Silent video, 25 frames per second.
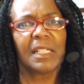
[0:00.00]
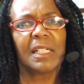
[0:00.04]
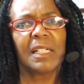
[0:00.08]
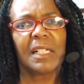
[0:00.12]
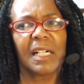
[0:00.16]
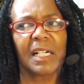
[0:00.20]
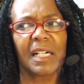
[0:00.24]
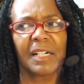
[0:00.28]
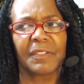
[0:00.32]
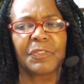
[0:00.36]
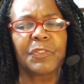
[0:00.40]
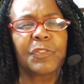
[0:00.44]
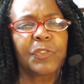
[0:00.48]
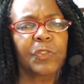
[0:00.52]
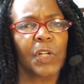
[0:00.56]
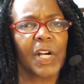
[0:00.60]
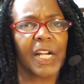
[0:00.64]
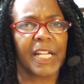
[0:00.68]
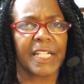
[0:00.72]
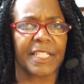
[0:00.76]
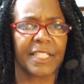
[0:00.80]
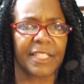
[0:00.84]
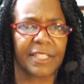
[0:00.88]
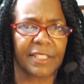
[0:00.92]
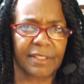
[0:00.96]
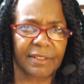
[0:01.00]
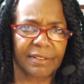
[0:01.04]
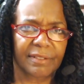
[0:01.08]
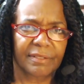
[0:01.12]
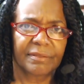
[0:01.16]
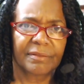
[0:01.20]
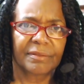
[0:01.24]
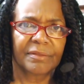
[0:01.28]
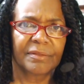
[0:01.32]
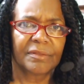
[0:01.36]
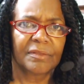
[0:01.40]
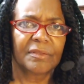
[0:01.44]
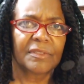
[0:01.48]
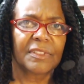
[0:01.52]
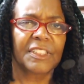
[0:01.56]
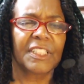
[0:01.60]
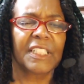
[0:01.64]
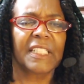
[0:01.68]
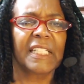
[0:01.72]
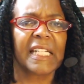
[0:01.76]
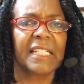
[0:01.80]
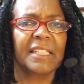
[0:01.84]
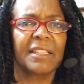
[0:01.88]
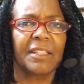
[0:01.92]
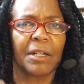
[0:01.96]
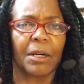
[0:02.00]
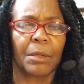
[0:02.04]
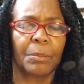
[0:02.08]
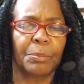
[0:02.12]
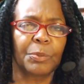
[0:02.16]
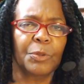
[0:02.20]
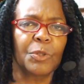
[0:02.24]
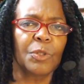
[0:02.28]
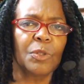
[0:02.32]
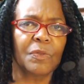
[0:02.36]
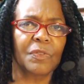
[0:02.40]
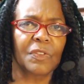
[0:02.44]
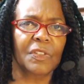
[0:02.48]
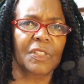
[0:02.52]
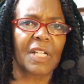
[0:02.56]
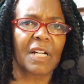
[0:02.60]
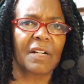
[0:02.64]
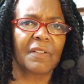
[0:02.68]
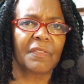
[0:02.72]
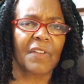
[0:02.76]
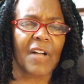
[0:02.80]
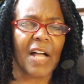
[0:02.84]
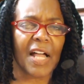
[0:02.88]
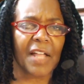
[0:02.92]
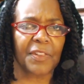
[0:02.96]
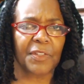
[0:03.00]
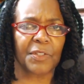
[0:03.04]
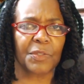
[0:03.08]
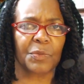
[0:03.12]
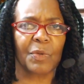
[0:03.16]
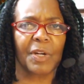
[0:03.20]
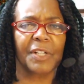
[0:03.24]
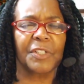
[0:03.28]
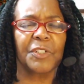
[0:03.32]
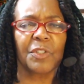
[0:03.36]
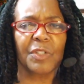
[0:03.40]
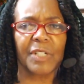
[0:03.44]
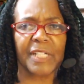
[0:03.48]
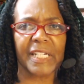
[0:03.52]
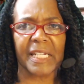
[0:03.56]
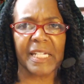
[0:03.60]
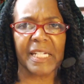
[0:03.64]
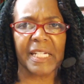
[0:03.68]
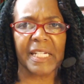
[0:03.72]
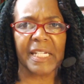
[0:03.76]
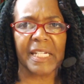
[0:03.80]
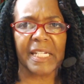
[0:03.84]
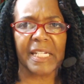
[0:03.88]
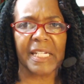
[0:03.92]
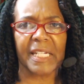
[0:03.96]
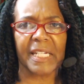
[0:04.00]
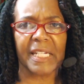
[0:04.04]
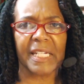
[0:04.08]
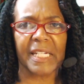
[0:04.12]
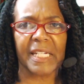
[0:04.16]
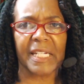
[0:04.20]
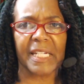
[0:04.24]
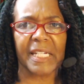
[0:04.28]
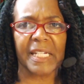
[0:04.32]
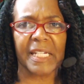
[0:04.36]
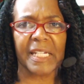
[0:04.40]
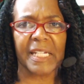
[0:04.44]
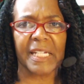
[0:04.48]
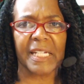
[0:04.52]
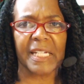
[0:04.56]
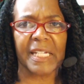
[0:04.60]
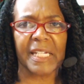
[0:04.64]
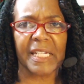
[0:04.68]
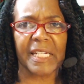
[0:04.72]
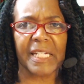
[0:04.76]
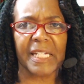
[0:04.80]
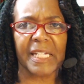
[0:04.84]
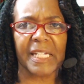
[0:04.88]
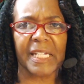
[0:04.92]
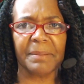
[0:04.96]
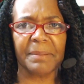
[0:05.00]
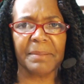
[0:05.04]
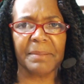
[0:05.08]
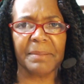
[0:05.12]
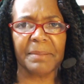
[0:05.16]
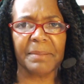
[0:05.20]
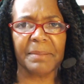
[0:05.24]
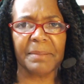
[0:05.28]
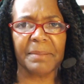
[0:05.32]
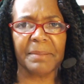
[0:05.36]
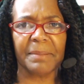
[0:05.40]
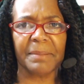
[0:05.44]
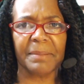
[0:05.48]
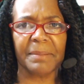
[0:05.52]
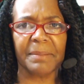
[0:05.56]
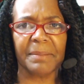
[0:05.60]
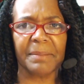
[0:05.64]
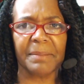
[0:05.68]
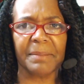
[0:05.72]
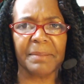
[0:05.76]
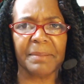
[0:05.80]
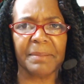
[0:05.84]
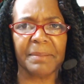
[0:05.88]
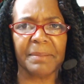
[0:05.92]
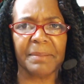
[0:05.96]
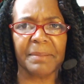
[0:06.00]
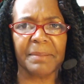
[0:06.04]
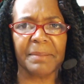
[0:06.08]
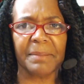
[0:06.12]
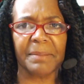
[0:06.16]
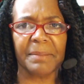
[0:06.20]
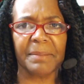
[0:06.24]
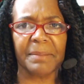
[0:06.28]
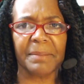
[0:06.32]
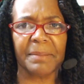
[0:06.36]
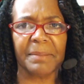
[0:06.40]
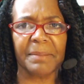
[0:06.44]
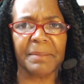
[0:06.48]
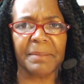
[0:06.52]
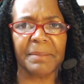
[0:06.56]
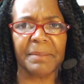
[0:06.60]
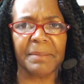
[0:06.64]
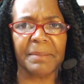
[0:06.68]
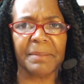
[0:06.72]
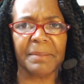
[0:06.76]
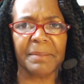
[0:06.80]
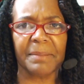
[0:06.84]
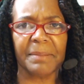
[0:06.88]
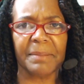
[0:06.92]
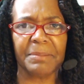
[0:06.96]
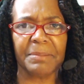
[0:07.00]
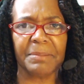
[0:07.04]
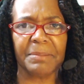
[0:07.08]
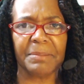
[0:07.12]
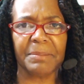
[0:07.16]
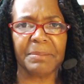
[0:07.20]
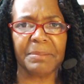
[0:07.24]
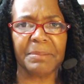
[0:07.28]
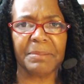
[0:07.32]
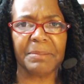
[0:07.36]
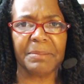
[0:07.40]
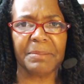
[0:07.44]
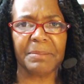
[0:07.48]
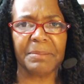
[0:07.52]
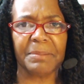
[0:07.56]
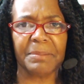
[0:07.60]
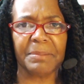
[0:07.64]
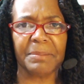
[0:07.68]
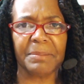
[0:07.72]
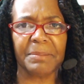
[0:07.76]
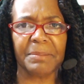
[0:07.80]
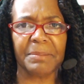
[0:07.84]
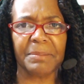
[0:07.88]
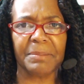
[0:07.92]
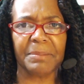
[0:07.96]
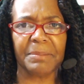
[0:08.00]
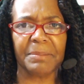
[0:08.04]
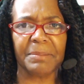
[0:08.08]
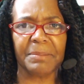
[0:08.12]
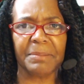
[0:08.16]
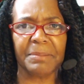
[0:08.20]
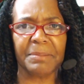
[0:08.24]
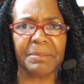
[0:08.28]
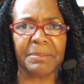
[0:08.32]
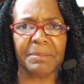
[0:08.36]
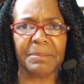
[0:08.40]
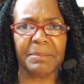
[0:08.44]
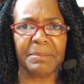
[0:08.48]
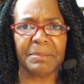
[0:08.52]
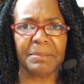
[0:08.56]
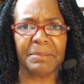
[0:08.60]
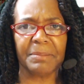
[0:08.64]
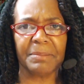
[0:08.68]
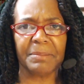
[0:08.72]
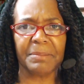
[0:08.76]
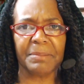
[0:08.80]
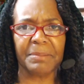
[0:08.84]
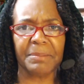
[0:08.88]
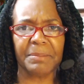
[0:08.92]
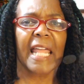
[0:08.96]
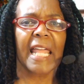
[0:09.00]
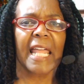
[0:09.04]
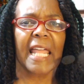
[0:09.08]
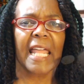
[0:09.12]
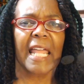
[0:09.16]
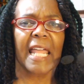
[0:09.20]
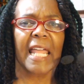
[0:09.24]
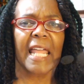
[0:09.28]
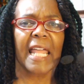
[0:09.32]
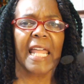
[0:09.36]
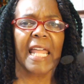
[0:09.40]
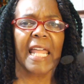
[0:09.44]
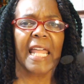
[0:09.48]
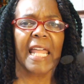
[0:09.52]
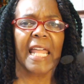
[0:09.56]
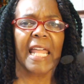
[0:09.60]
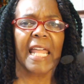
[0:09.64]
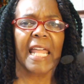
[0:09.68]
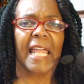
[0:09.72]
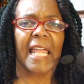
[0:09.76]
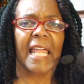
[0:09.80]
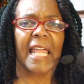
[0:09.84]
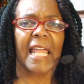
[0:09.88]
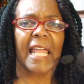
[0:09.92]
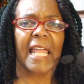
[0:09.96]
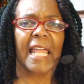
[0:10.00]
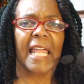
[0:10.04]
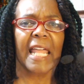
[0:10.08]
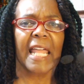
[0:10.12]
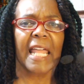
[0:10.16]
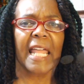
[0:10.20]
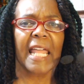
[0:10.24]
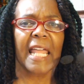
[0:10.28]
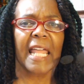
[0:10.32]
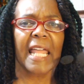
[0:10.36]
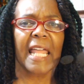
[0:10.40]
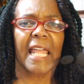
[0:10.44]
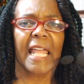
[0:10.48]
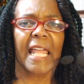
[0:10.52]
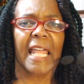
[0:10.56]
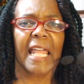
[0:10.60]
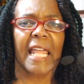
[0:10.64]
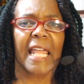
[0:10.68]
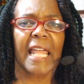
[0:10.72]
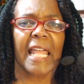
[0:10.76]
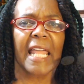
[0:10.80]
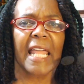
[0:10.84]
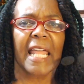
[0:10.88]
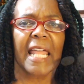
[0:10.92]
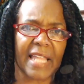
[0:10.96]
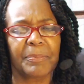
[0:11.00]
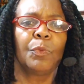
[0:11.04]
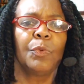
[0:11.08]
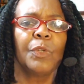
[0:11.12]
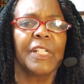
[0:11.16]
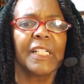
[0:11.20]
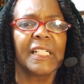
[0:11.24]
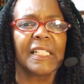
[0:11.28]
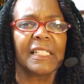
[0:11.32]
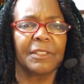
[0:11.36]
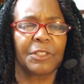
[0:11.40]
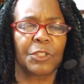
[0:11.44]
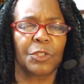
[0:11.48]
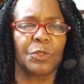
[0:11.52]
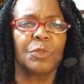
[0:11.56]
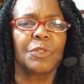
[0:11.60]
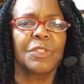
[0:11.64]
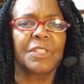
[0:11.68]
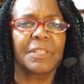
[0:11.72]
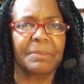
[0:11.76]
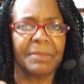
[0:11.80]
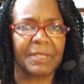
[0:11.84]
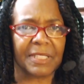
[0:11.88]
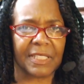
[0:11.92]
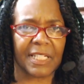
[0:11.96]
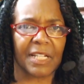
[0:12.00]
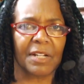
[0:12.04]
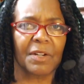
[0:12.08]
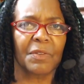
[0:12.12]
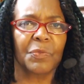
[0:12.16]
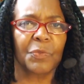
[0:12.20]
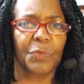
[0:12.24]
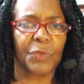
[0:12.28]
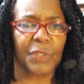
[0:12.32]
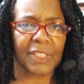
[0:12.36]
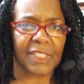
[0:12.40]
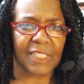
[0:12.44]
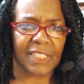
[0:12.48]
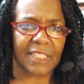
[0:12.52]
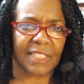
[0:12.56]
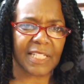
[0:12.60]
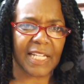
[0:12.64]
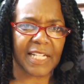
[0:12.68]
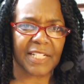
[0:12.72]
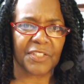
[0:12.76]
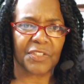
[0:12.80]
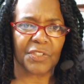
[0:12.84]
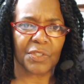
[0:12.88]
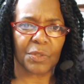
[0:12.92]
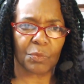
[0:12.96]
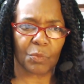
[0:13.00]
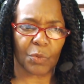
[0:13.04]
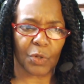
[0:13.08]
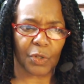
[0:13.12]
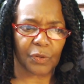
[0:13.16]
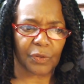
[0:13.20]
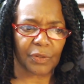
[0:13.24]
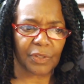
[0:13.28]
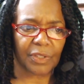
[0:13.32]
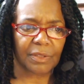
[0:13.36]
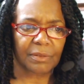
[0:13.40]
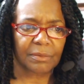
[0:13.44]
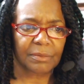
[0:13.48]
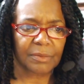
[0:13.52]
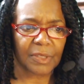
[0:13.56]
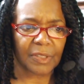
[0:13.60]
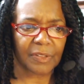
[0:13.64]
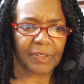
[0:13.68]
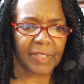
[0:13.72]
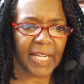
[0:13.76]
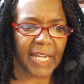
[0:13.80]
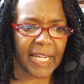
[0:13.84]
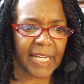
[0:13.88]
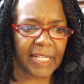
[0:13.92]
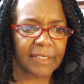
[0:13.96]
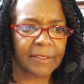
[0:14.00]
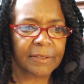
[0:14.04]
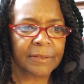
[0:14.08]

a front to get the approval of others while you're empty inside. And I'm telling you to please stop doing that and focus on building up the woman that's on the inside. Real, do some self-realization work, okay?